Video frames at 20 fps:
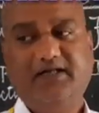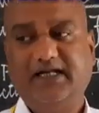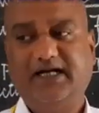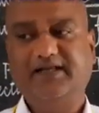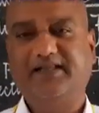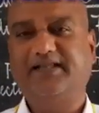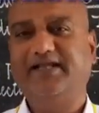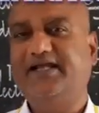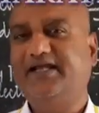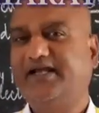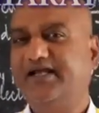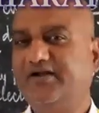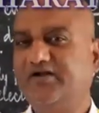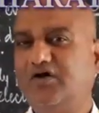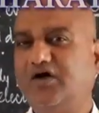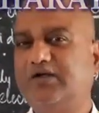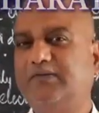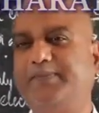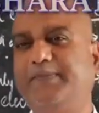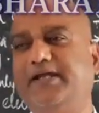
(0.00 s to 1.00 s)
That they
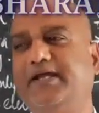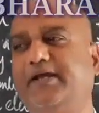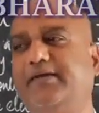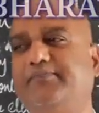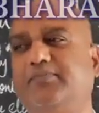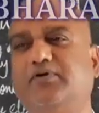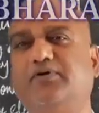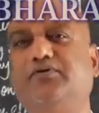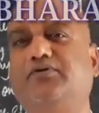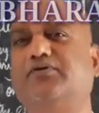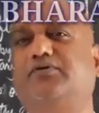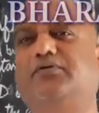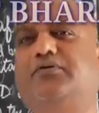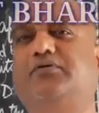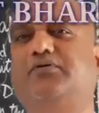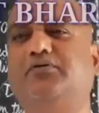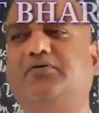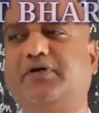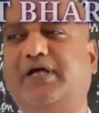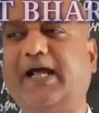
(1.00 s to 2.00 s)
cannot be able
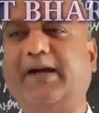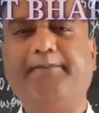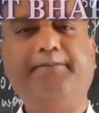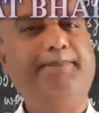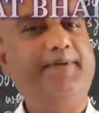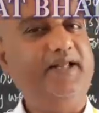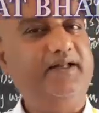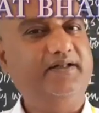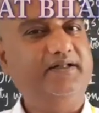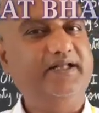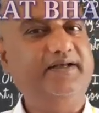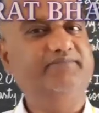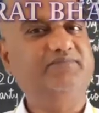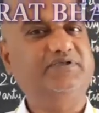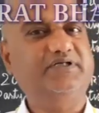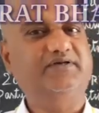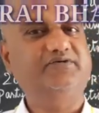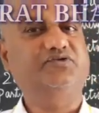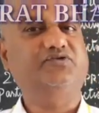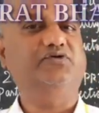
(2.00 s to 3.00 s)
to campaign
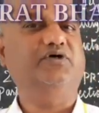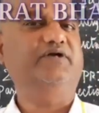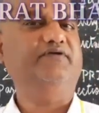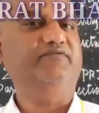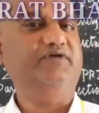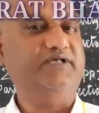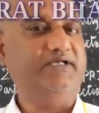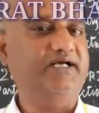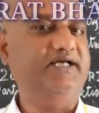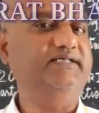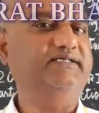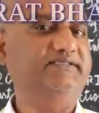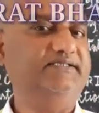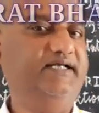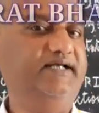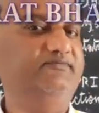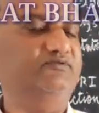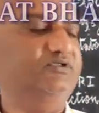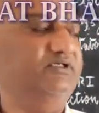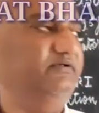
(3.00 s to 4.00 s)
themselves, to advertise
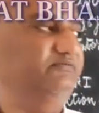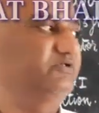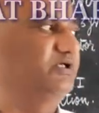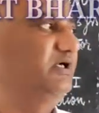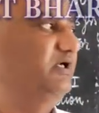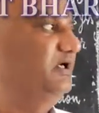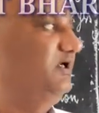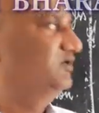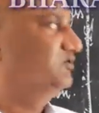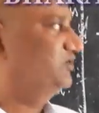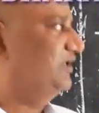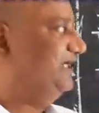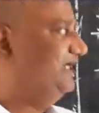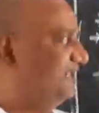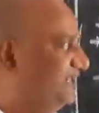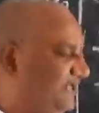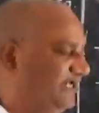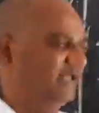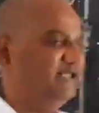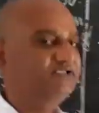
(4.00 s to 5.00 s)
themselves. So
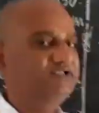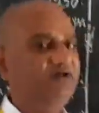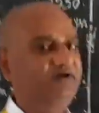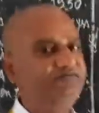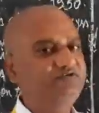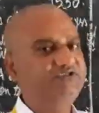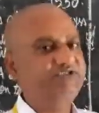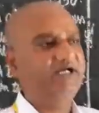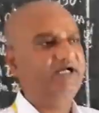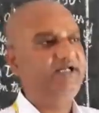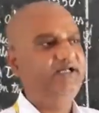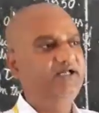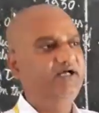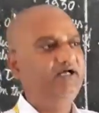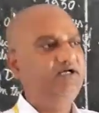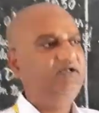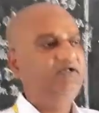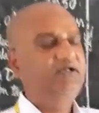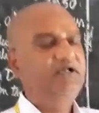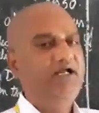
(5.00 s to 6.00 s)
in case of
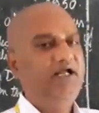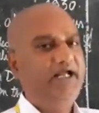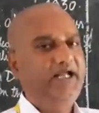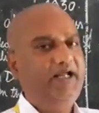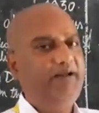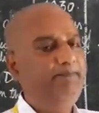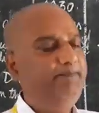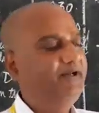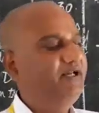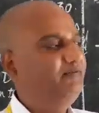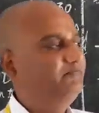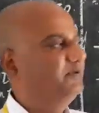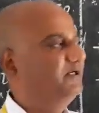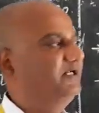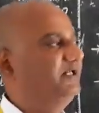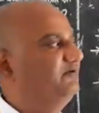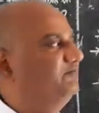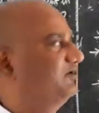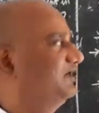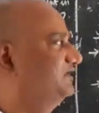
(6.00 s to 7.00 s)
China,
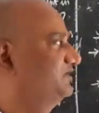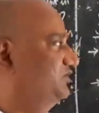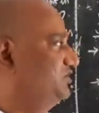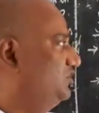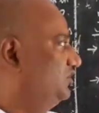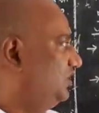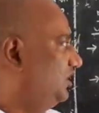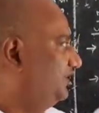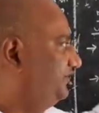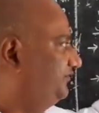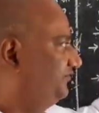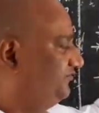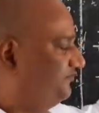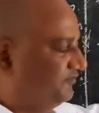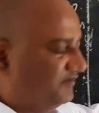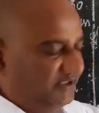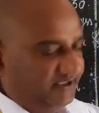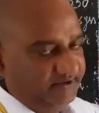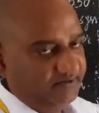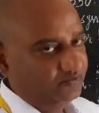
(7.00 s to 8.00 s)
everybody was not
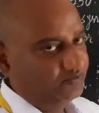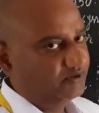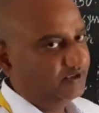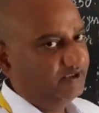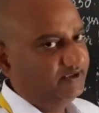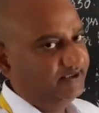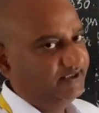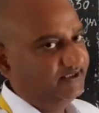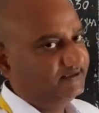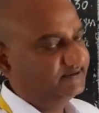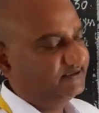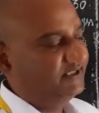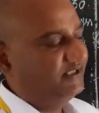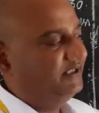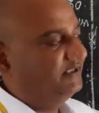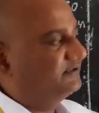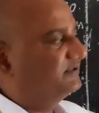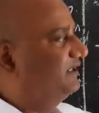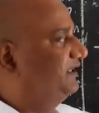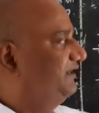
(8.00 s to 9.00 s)
free to contest
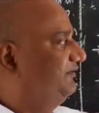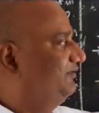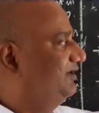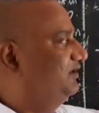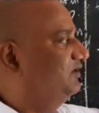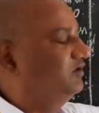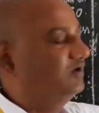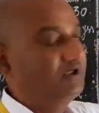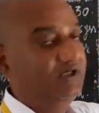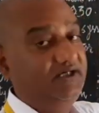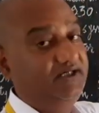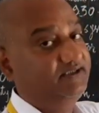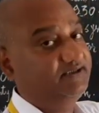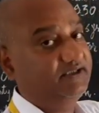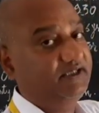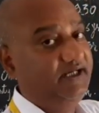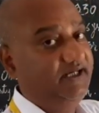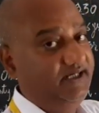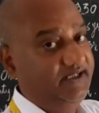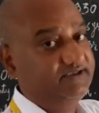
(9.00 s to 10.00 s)
election even though
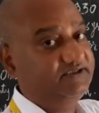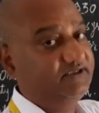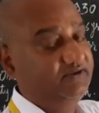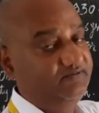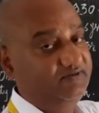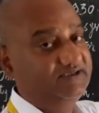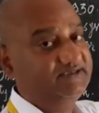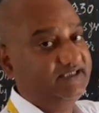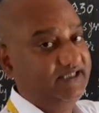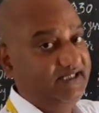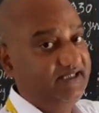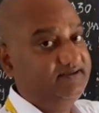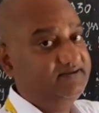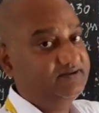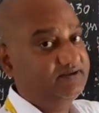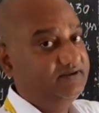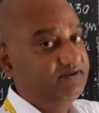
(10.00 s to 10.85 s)
election was held.